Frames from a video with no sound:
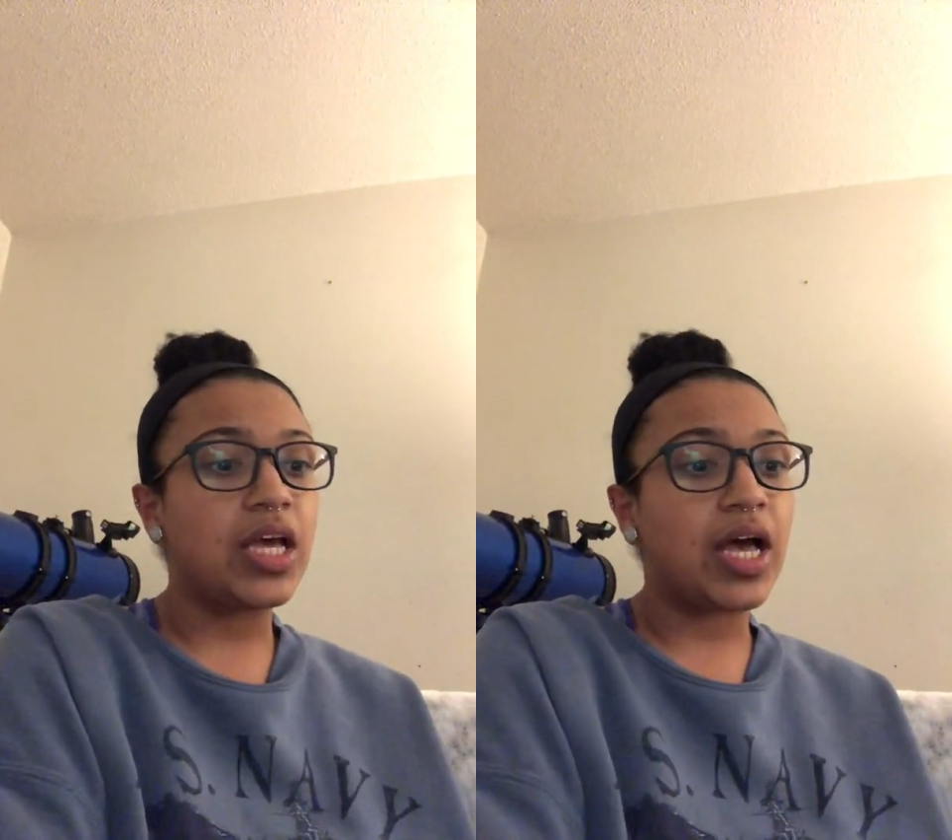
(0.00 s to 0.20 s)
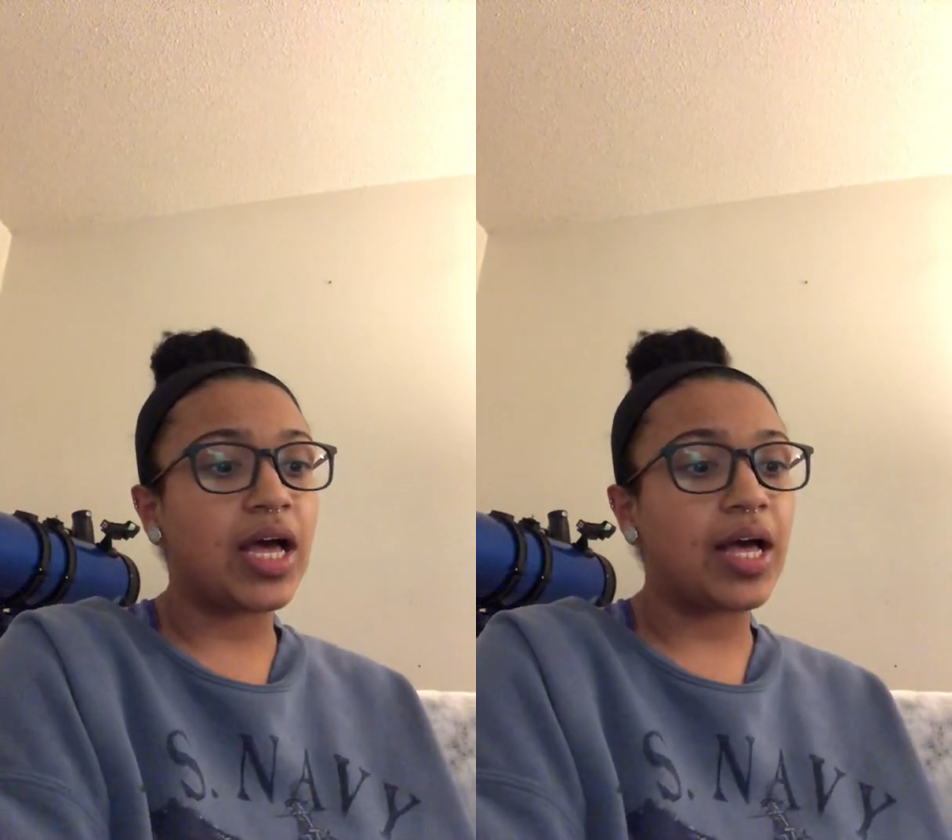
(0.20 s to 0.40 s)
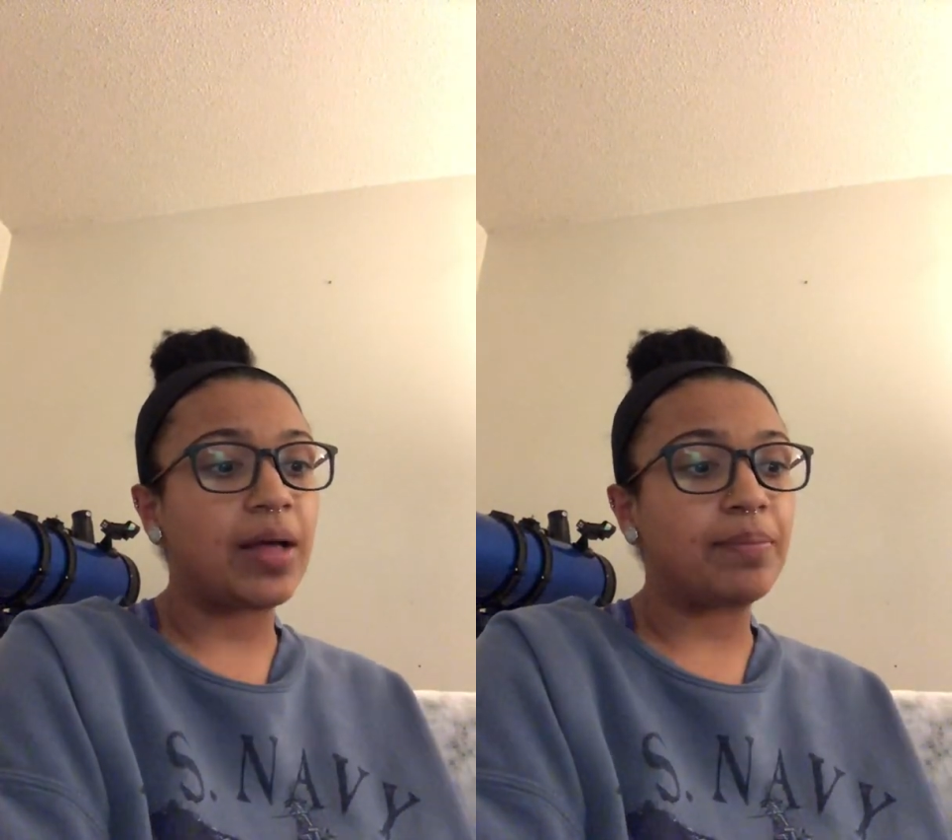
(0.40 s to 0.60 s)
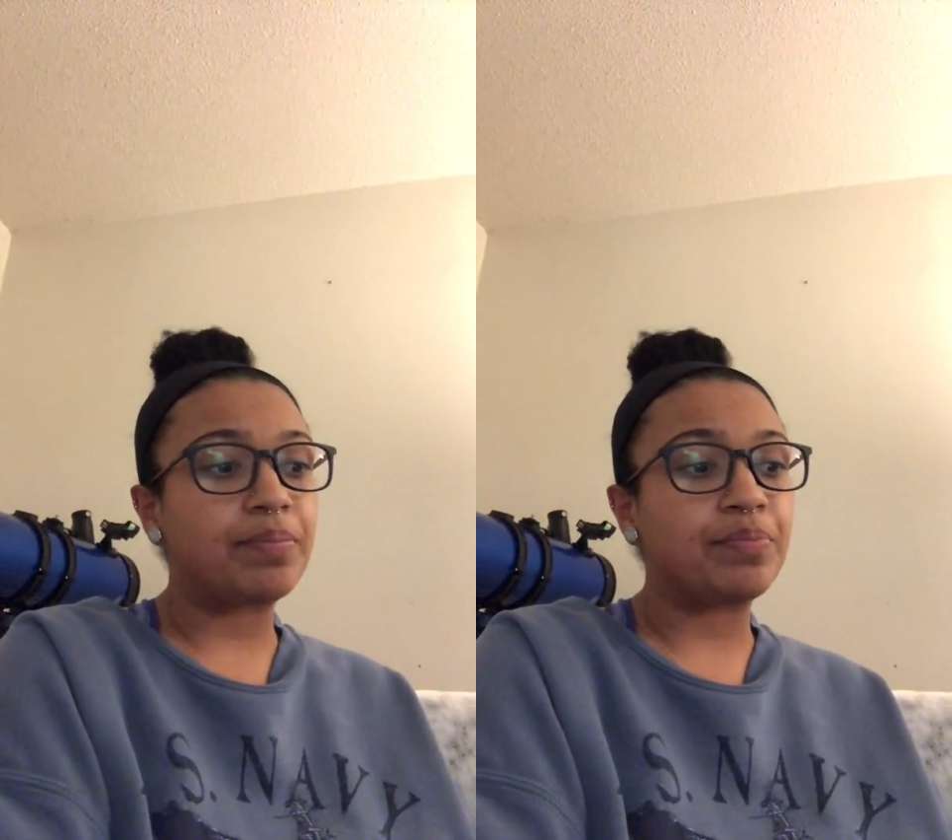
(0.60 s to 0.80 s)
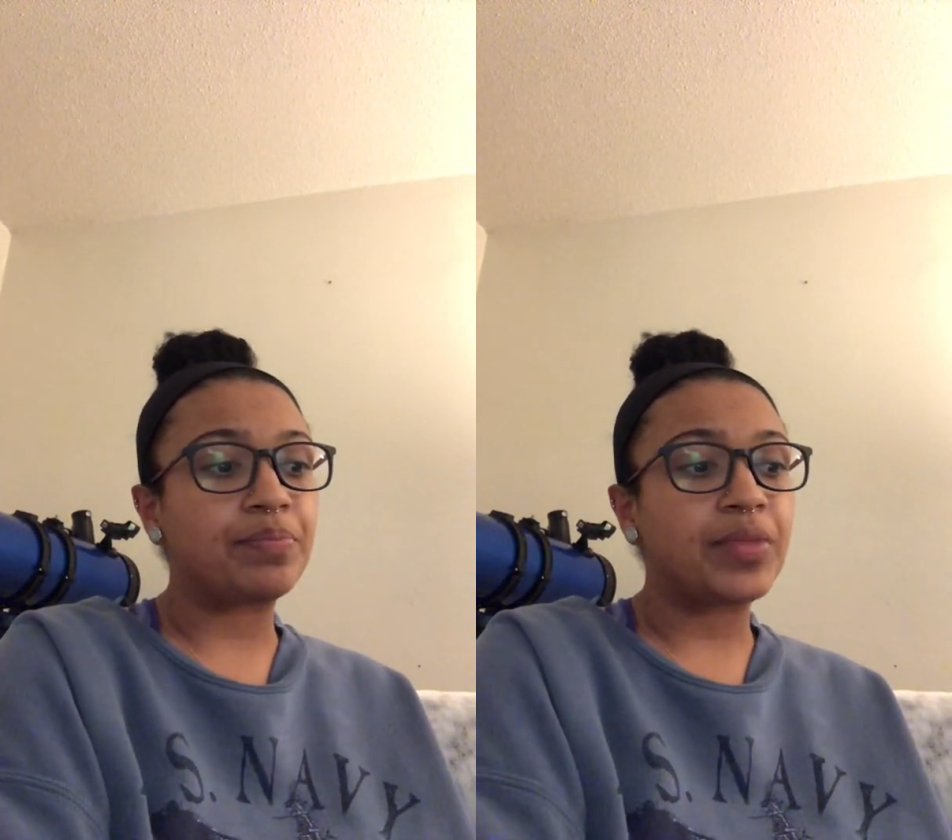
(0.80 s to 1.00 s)

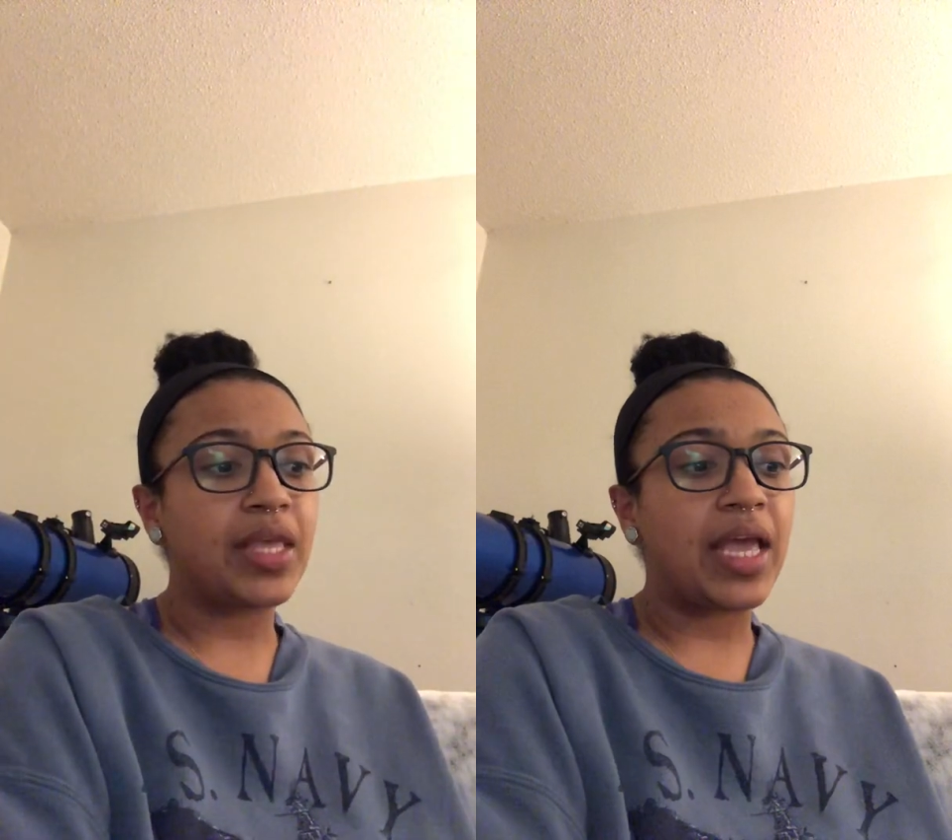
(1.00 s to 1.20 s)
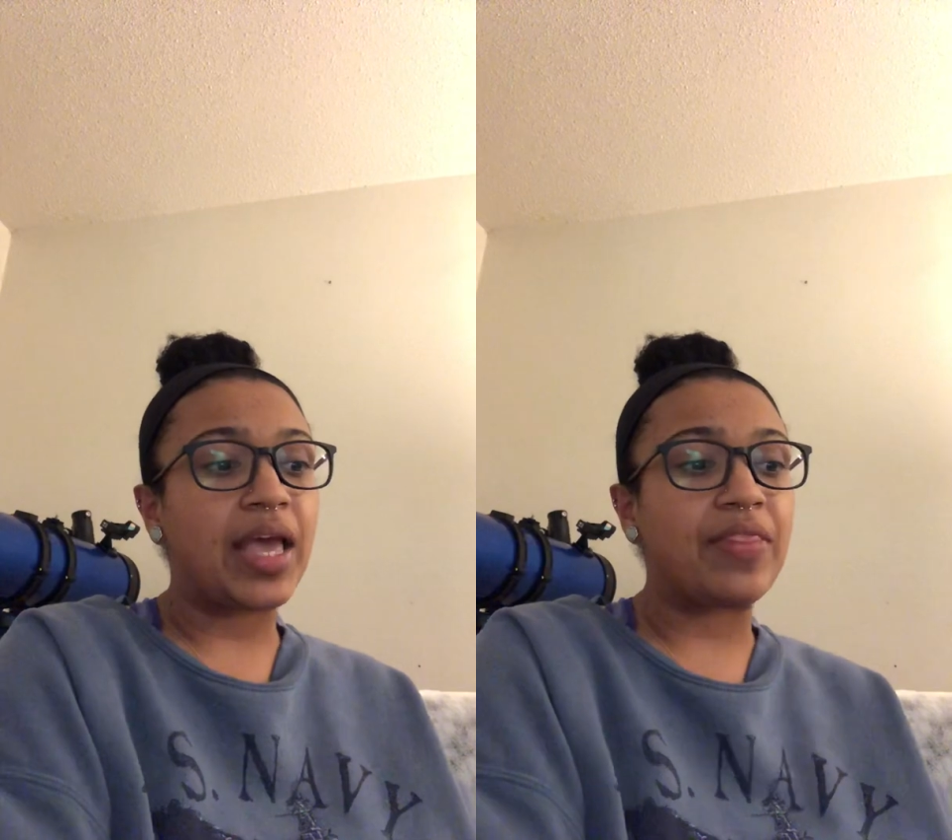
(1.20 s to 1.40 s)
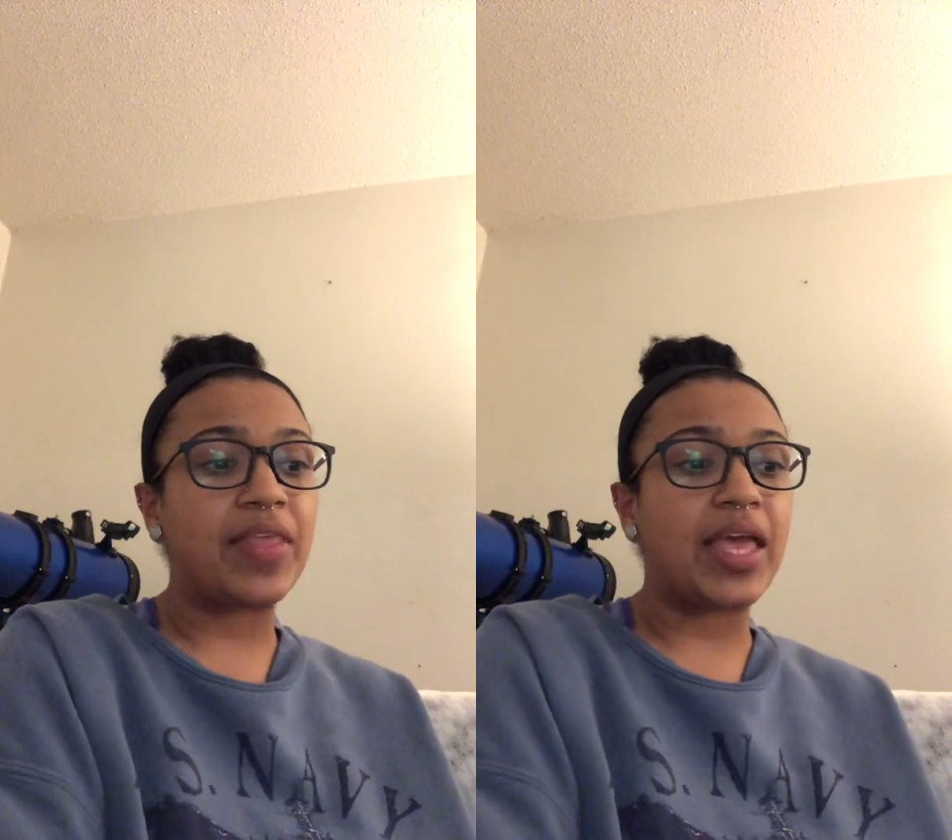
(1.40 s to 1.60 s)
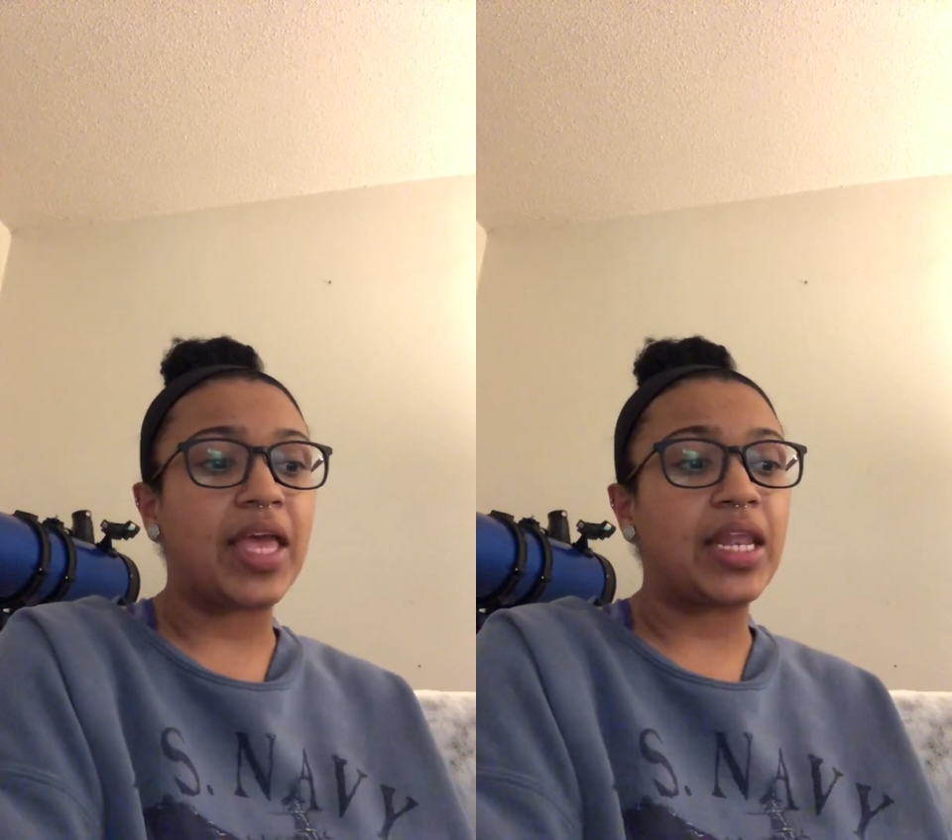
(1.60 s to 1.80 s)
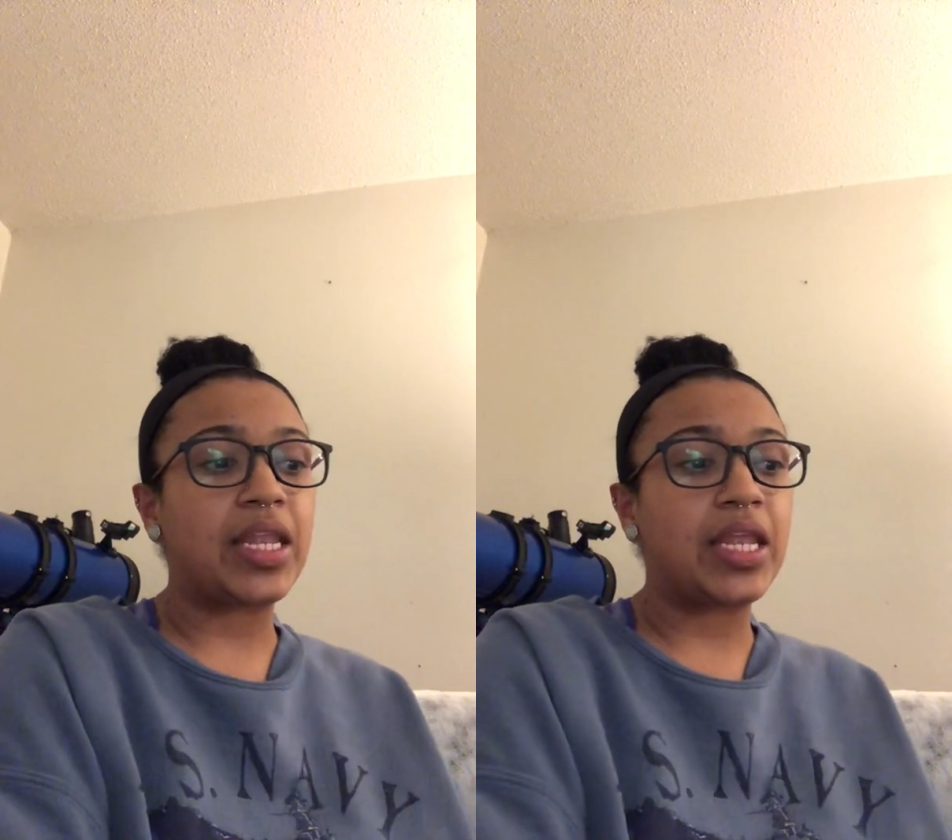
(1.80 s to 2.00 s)
and
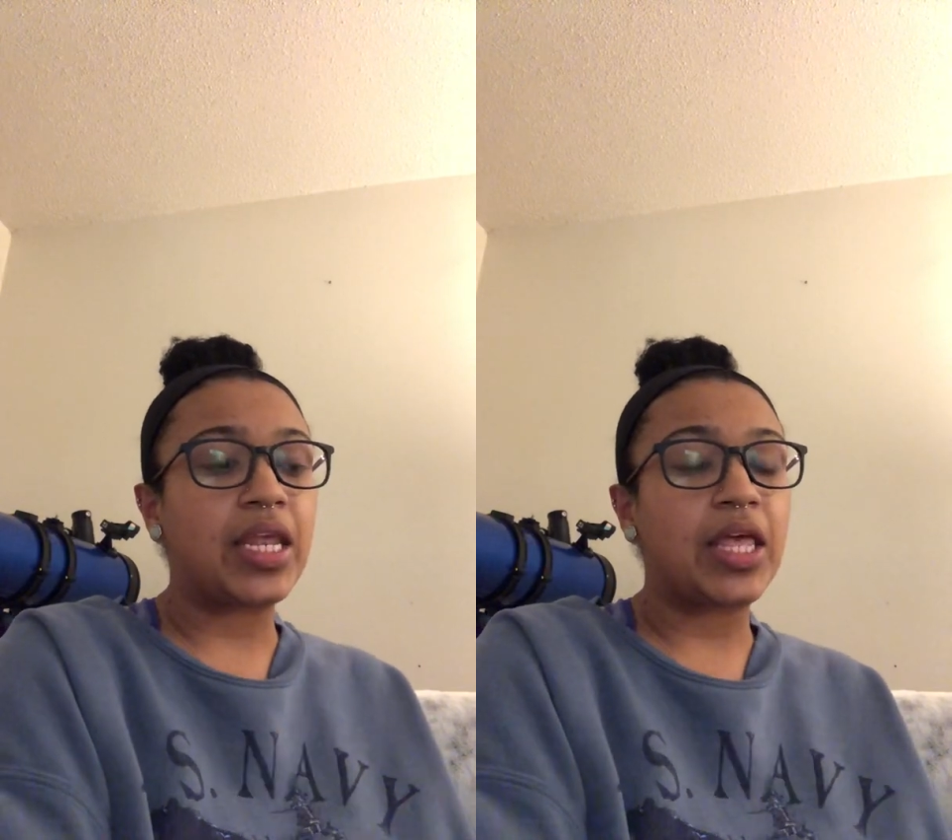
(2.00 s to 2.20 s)
then